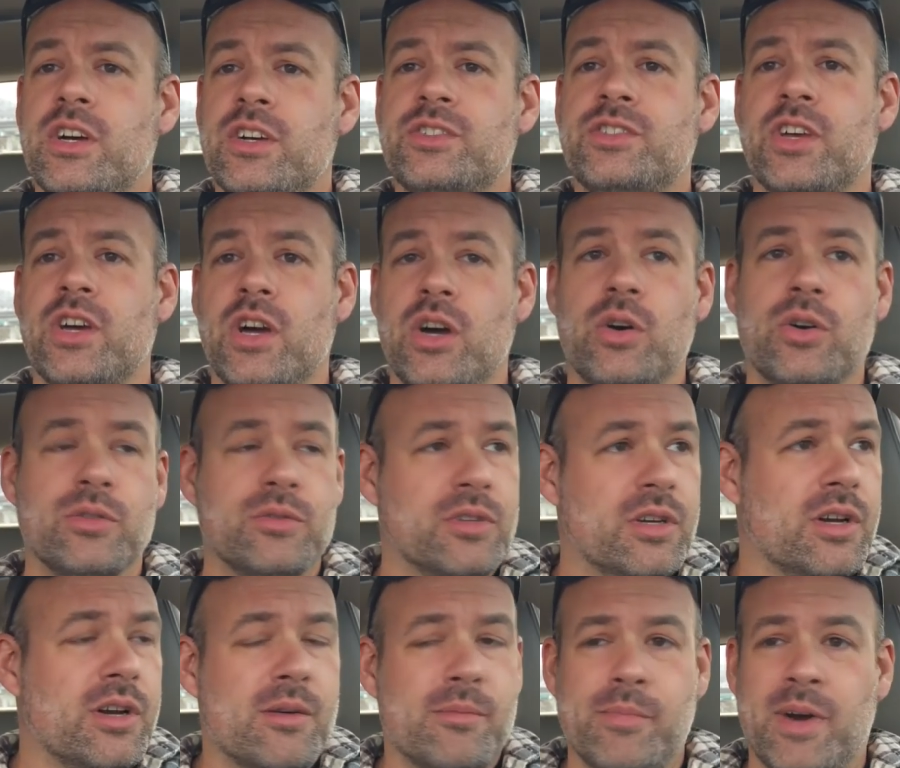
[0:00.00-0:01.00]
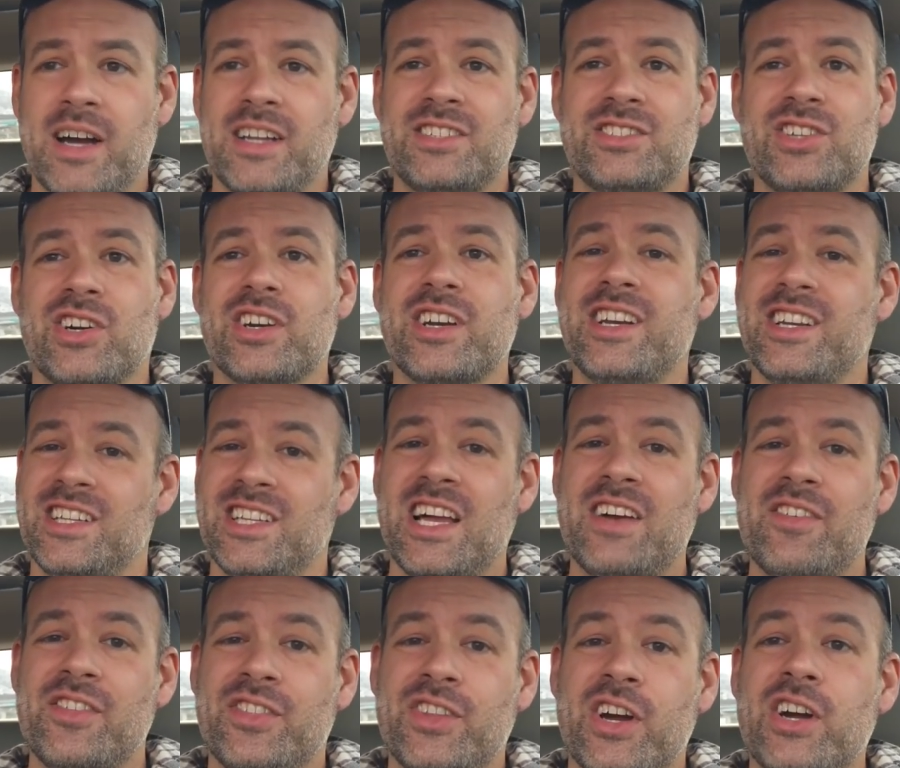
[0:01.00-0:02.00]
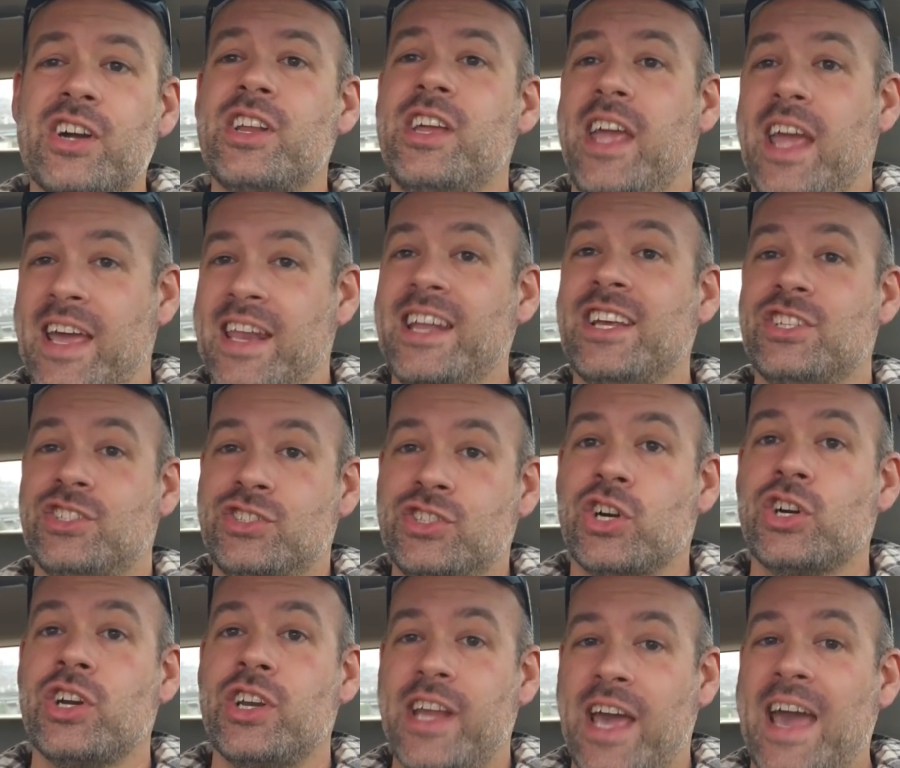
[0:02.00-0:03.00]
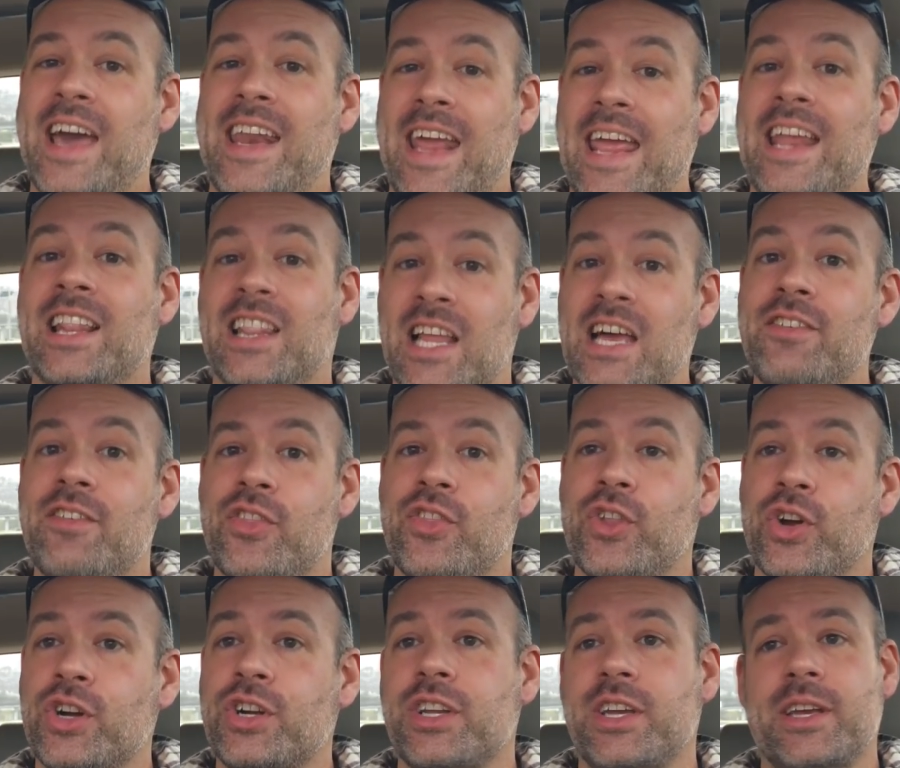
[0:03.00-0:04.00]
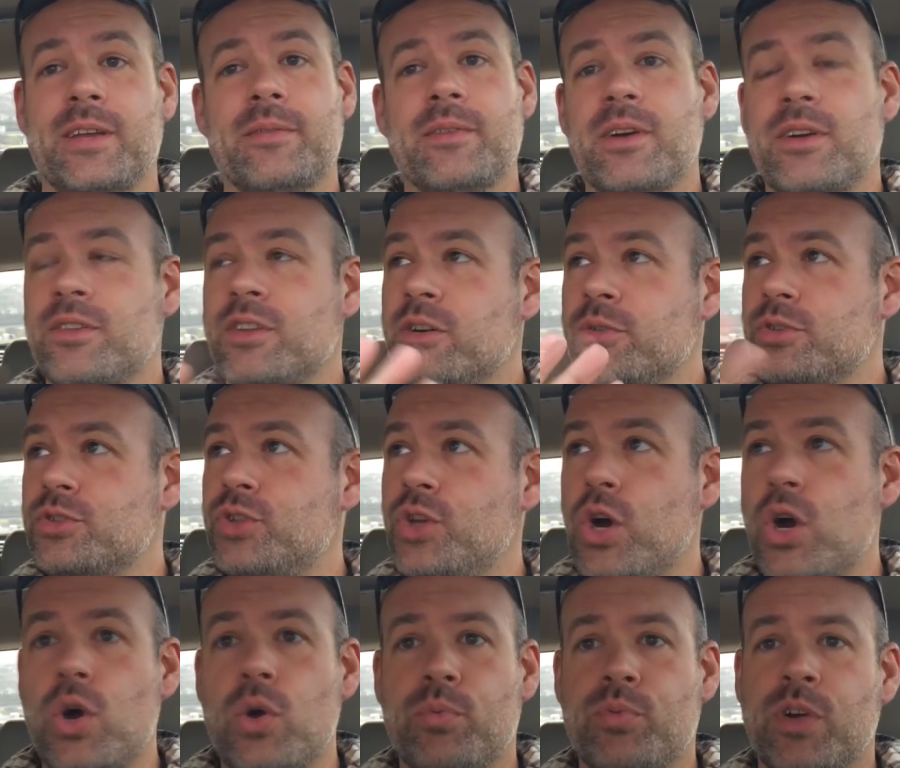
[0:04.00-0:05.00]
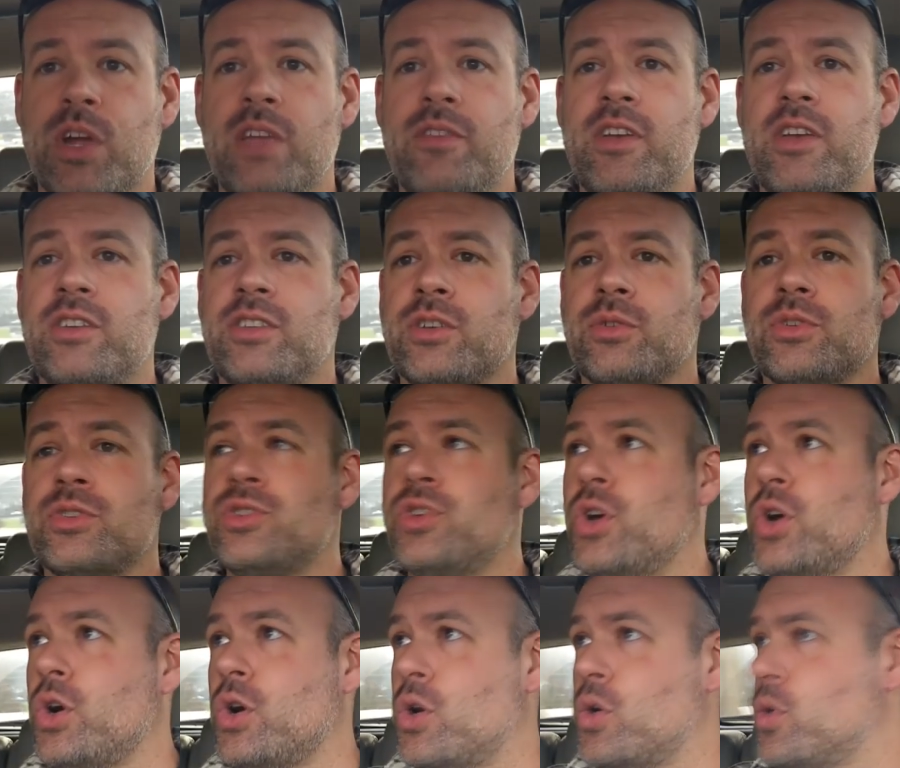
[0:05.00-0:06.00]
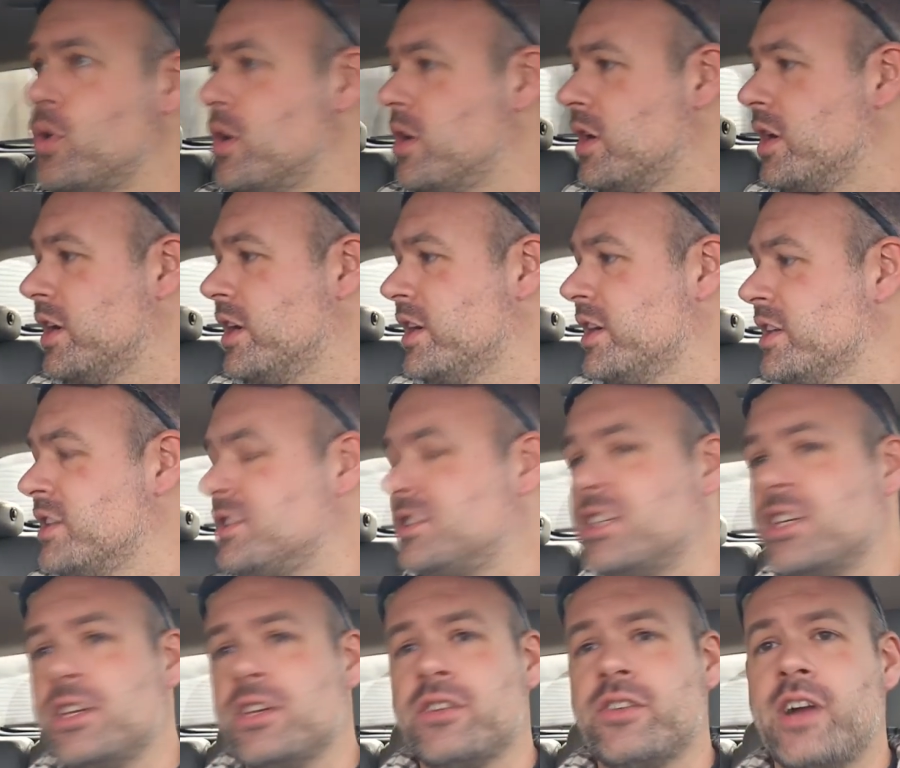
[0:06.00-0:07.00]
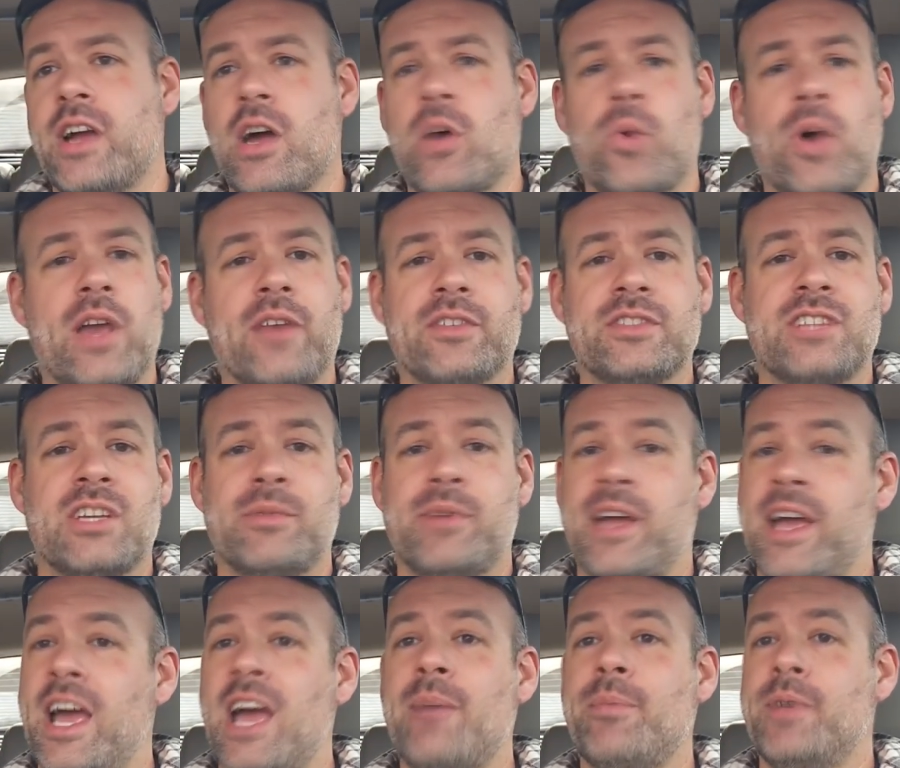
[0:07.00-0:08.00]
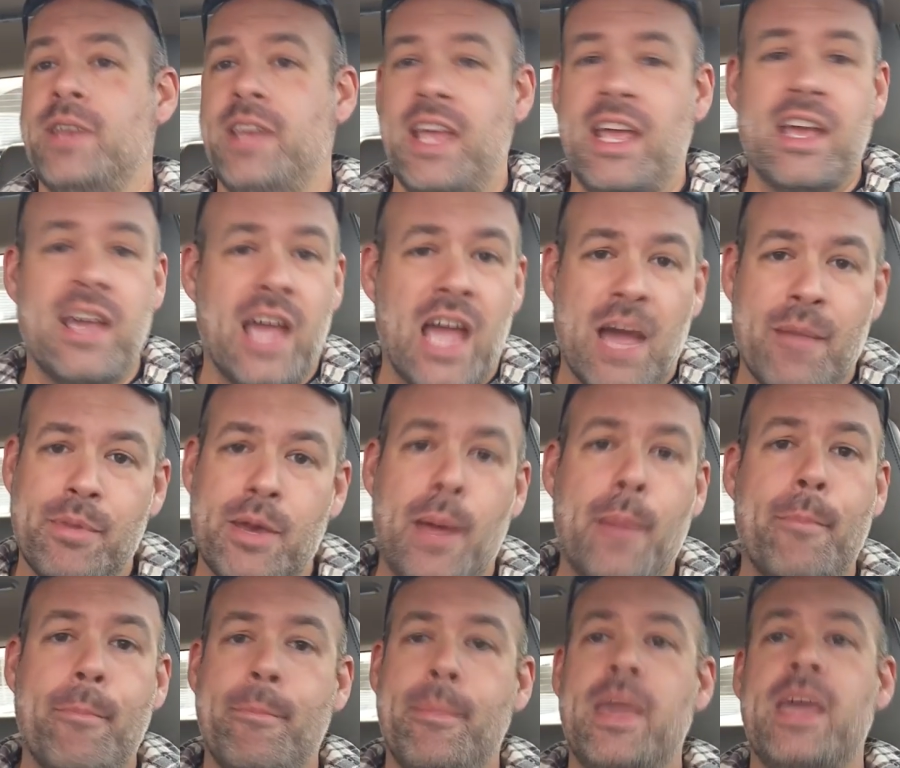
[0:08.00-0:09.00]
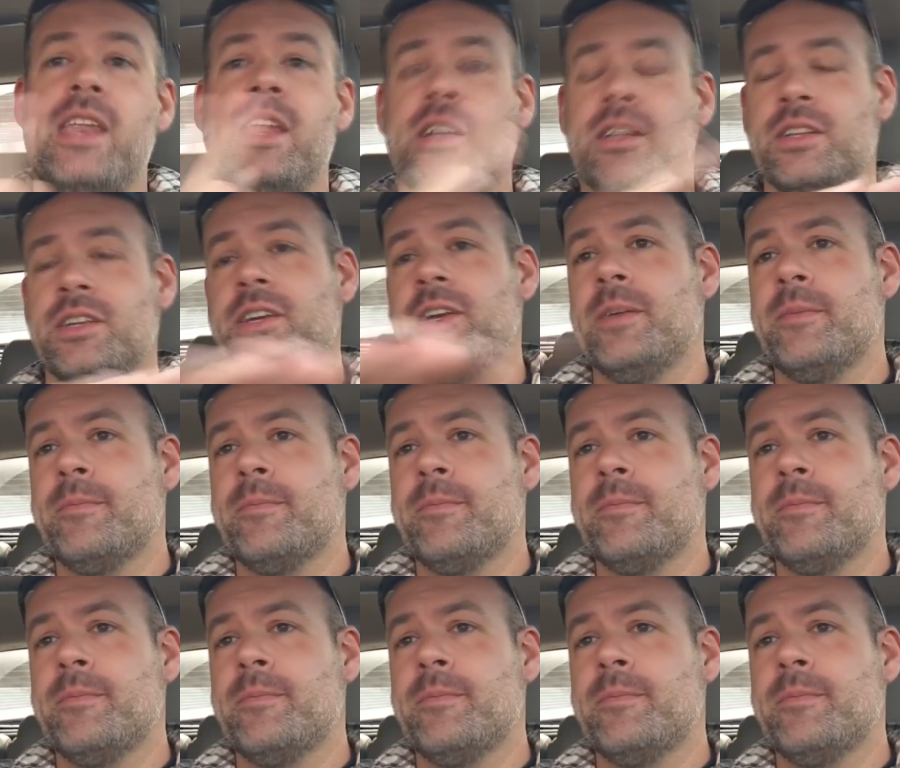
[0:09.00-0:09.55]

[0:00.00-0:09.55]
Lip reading: So, mine started at 11:30 and it started at 11:30. There was no previews, there was no sitting around waiting for something to happen. It happened immediately.